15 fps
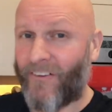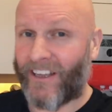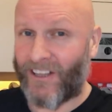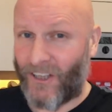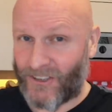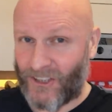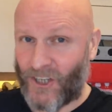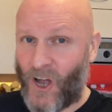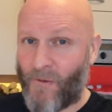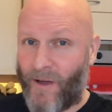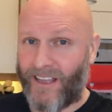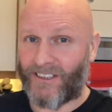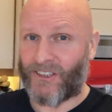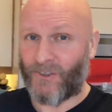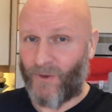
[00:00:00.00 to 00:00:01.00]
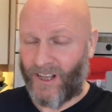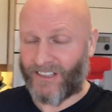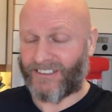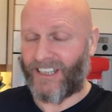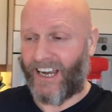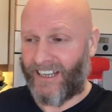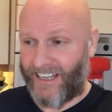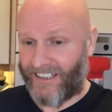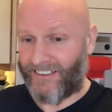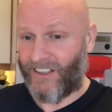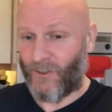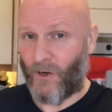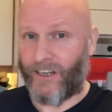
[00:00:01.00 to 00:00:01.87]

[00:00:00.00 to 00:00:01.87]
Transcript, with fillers: I've had lots of comments as well saying it, you know,